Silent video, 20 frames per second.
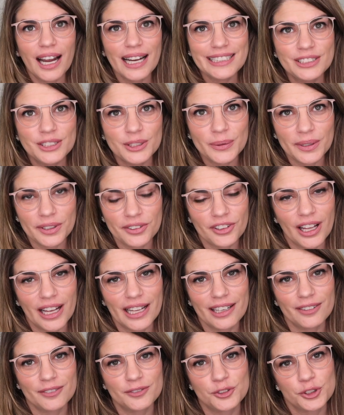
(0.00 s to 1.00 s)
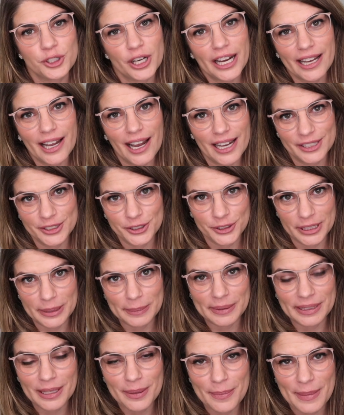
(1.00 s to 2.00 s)
I do a lot of dry eye
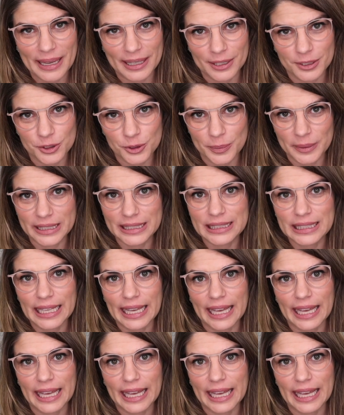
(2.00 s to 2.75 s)
treatment and management,